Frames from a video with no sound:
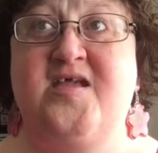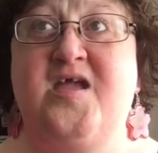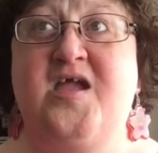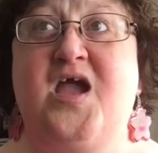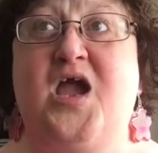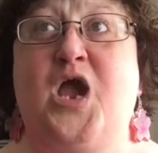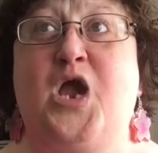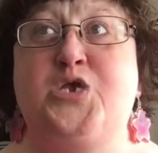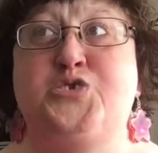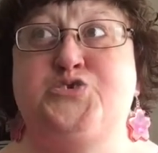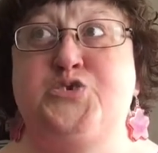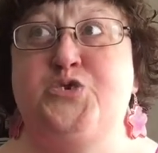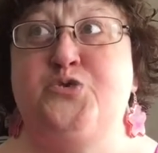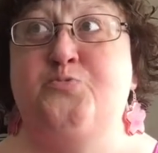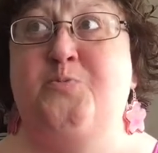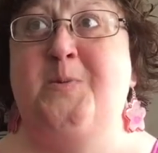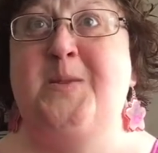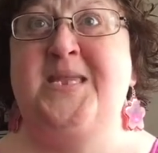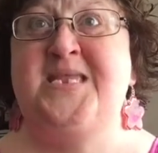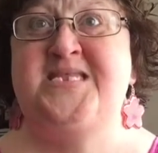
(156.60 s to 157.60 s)
I
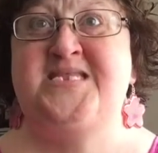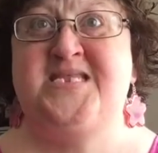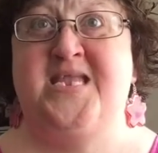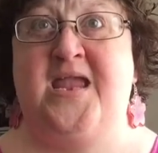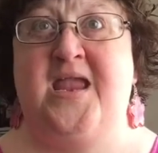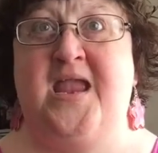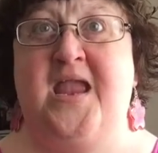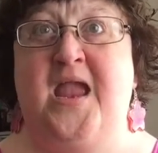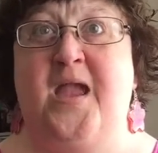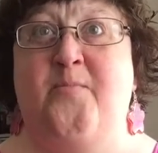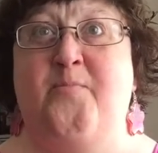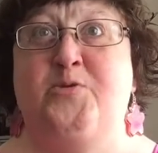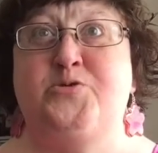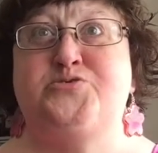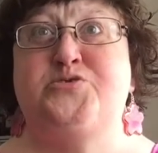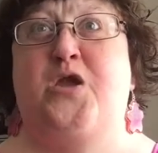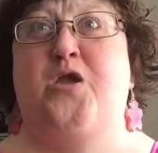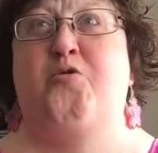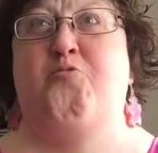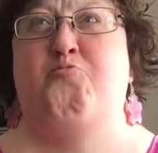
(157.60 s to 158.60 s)
just want to say how
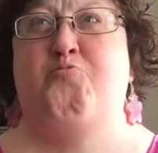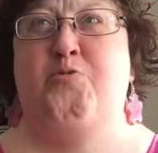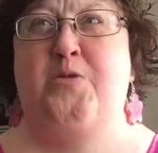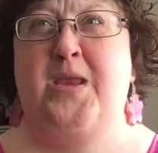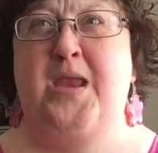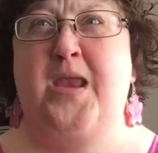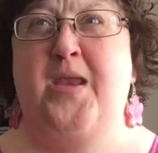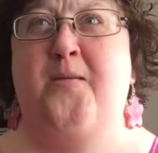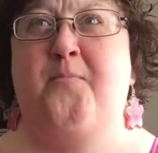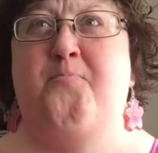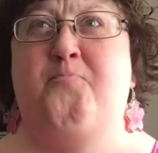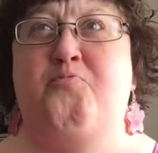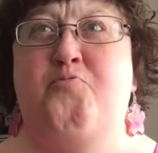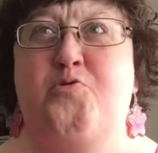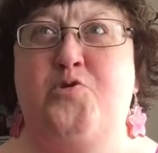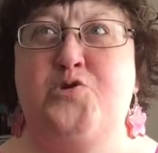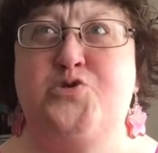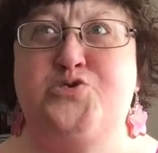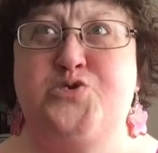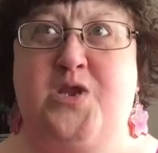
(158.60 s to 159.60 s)
much I really
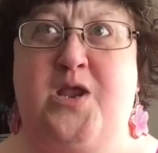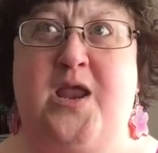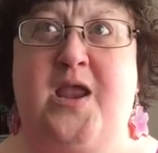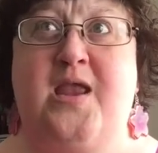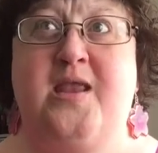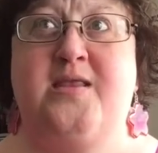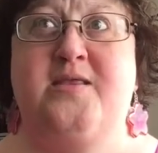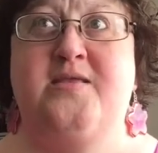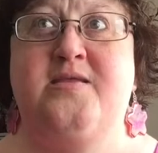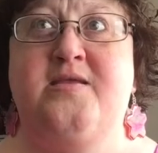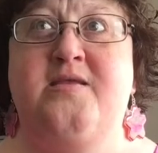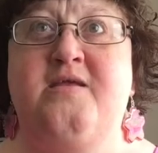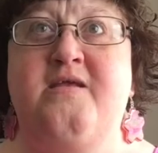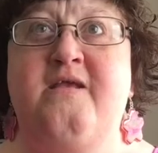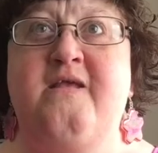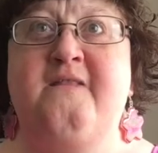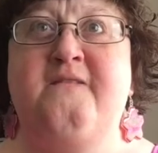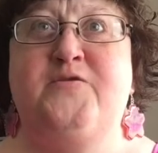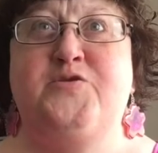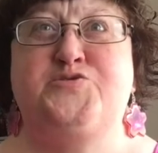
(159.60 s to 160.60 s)
appreciate
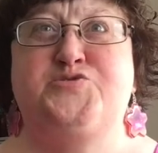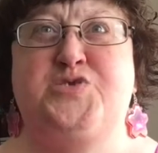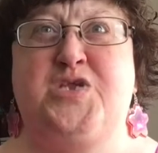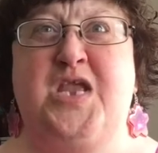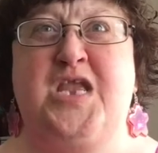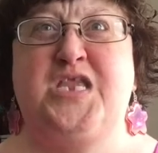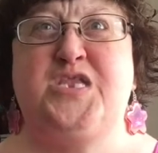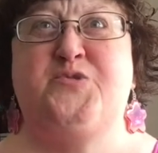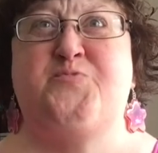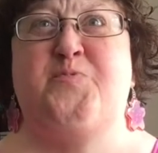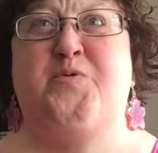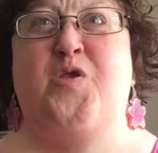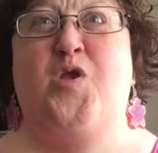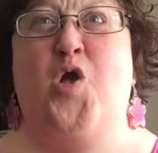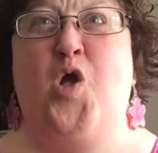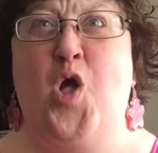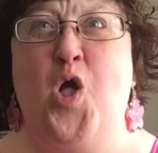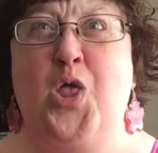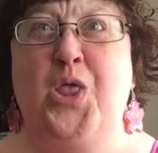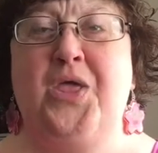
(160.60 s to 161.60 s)
the chance we
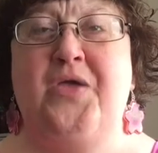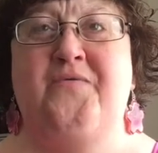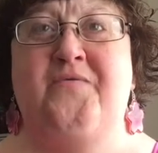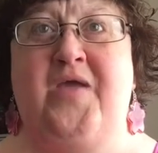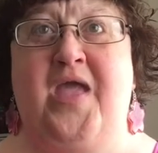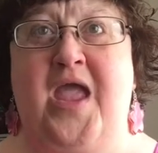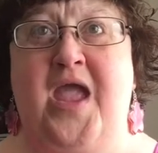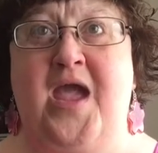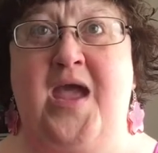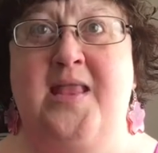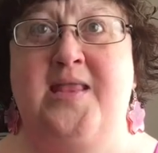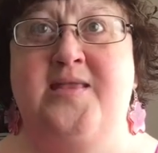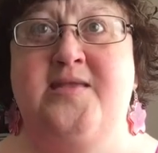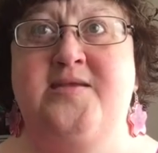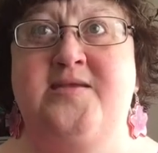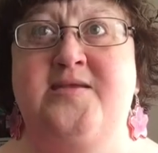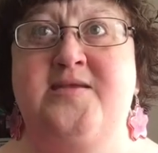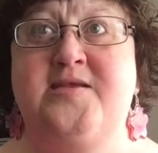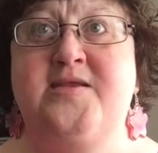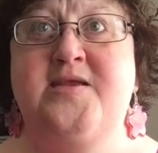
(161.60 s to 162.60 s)
all have had
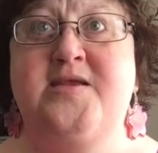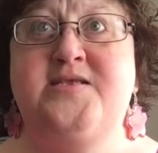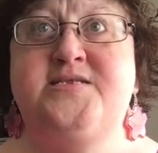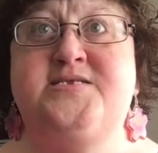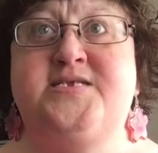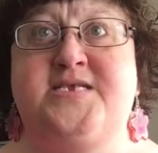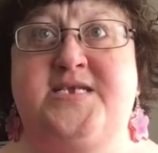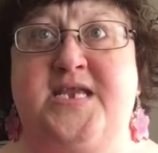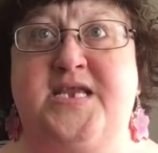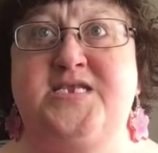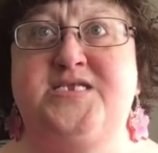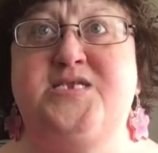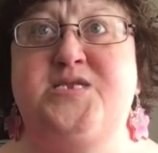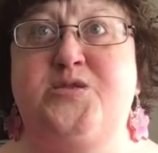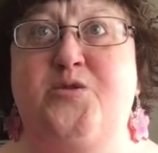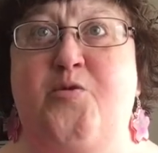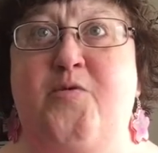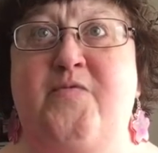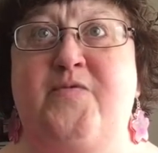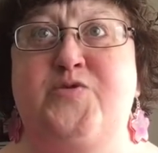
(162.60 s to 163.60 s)
to get to
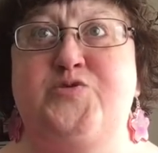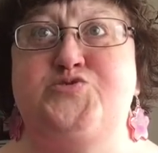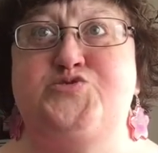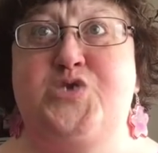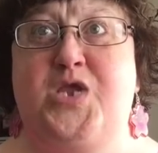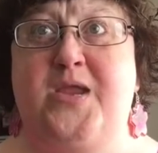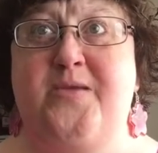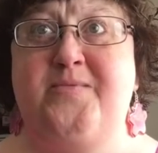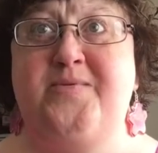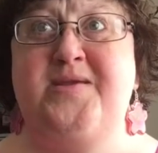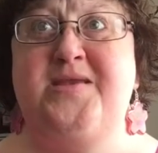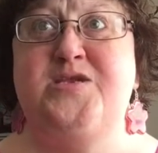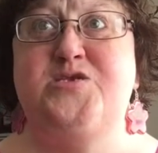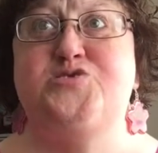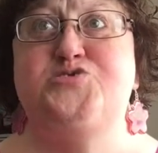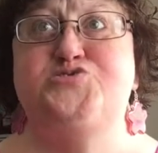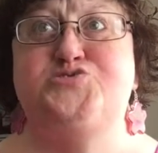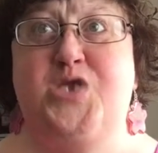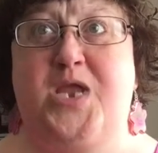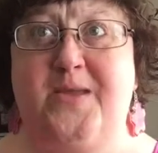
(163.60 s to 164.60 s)
know the
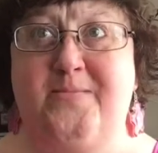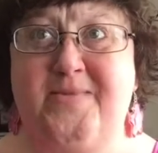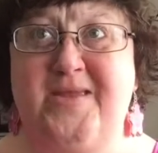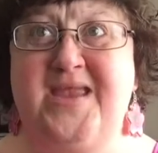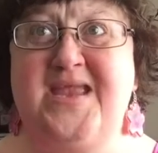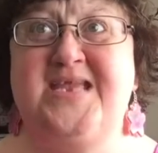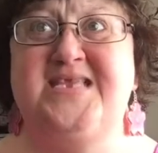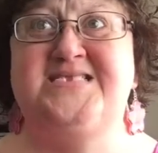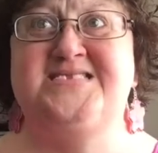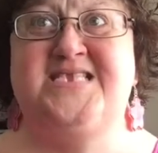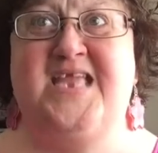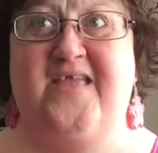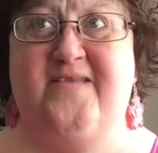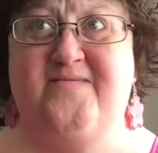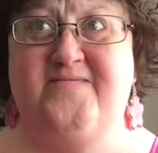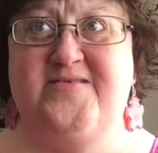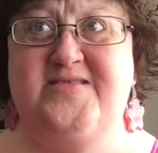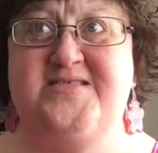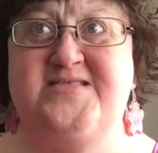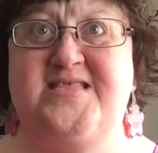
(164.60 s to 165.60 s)
Jamie
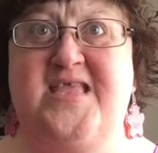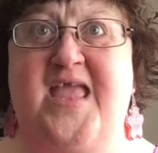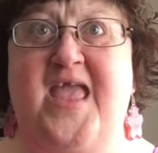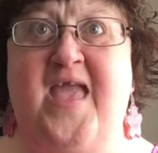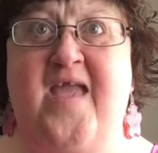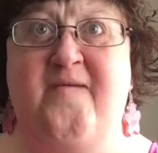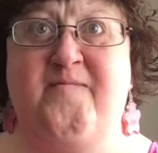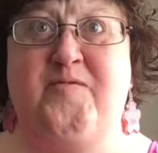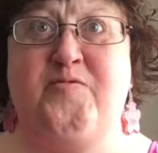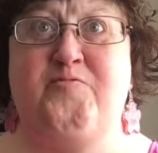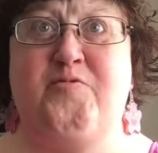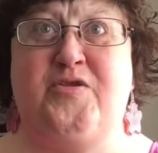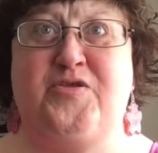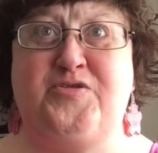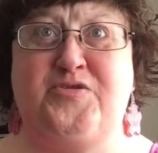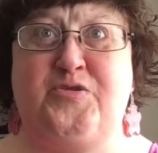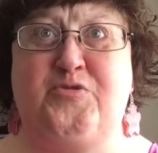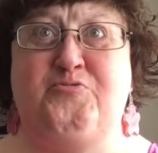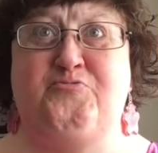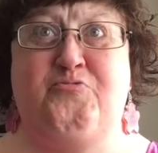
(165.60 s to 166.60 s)
Davis heavy
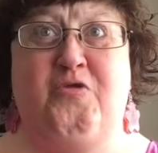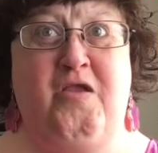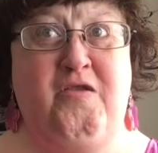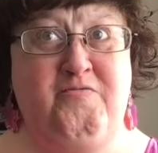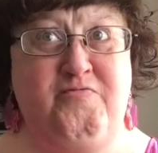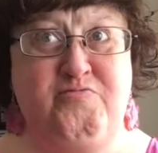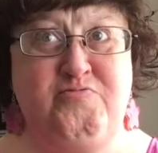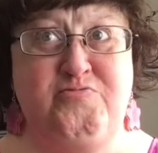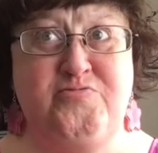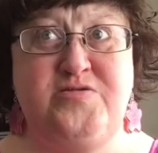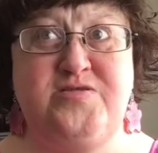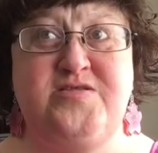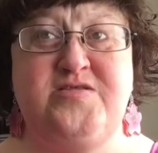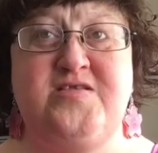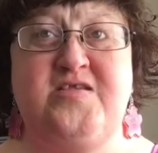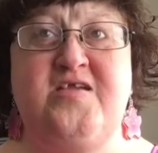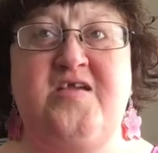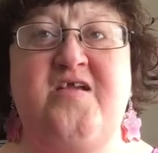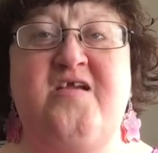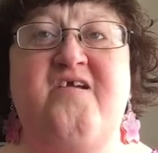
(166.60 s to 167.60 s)
rescue drivers,
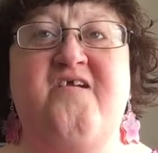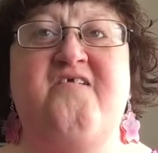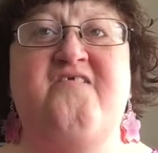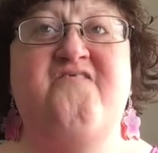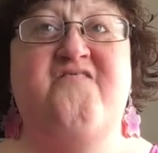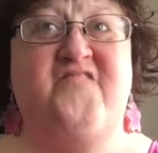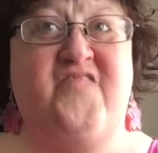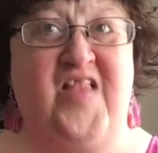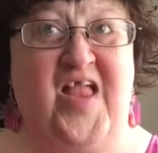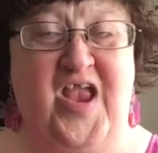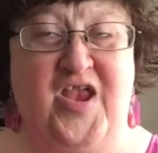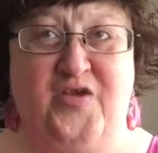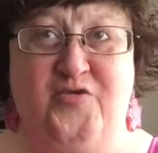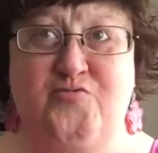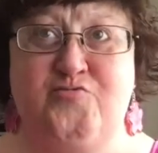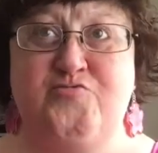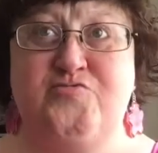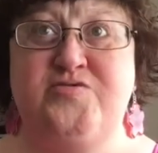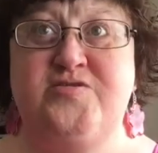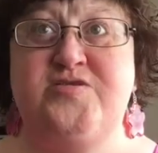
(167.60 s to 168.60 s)

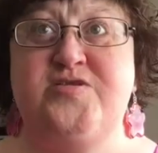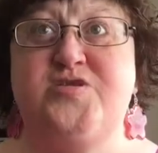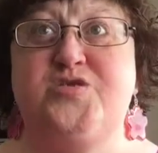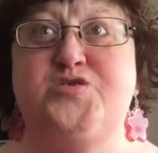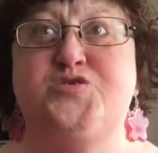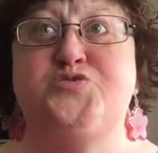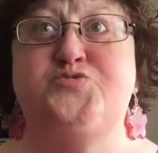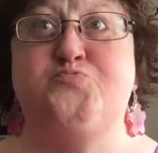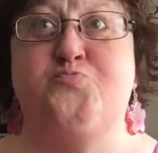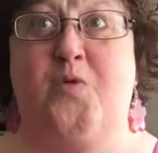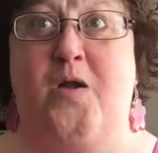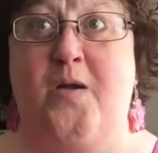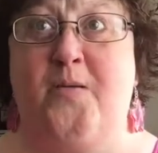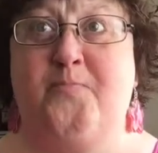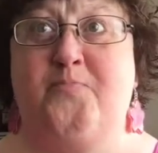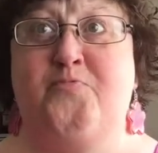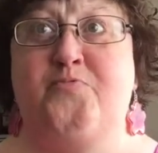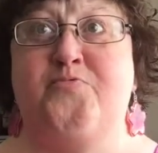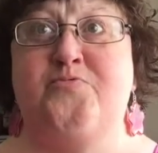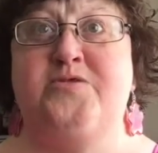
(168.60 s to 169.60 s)
flaggers,
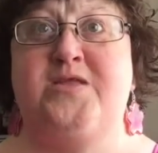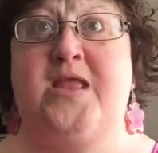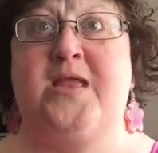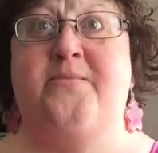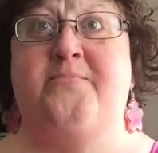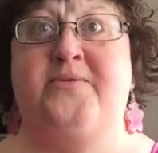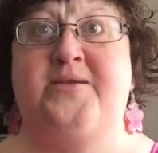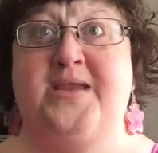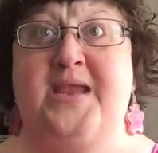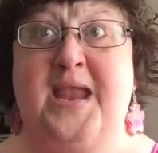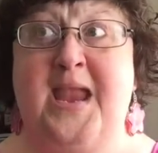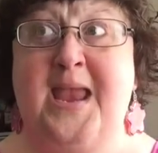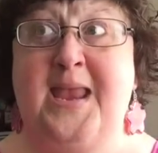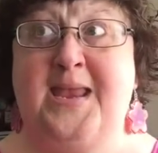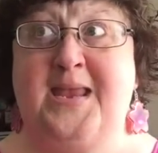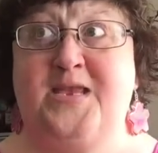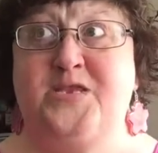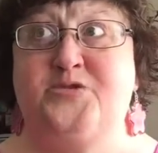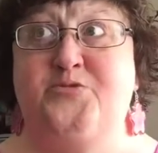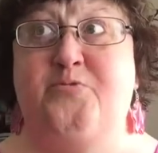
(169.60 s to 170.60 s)
swampers, and
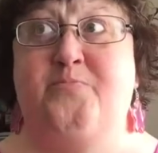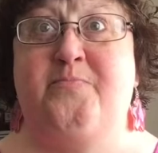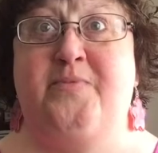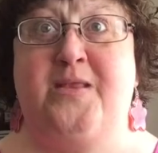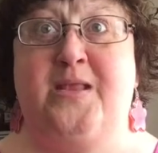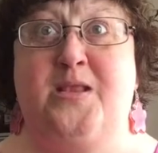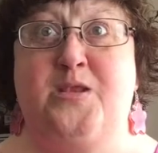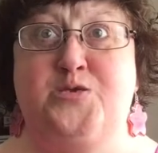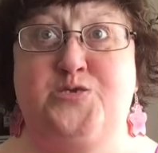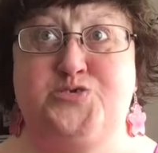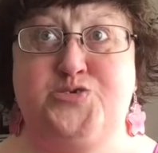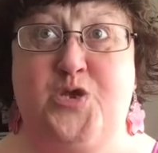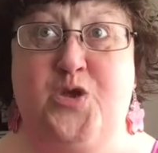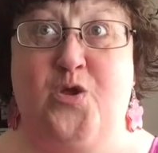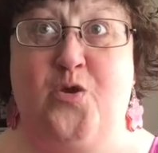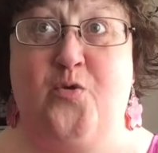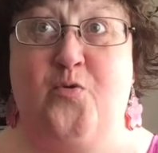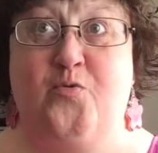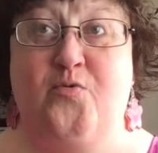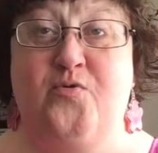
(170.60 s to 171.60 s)
mechanics who have been on the show.